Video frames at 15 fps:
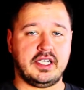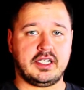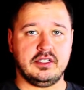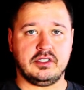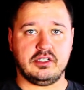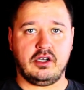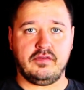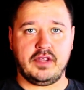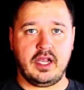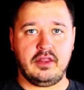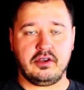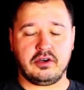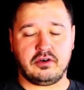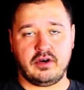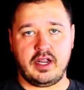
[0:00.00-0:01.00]
they can solve the
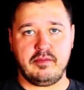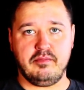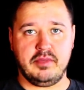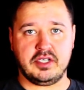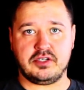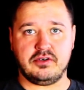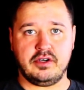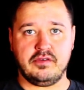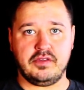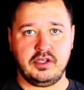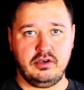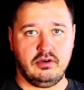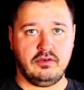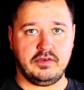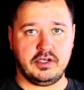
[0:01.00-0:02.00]
other great mystery of the
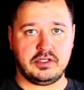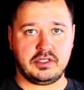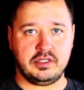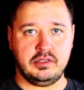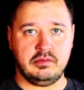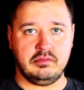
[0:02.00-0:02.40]
universe.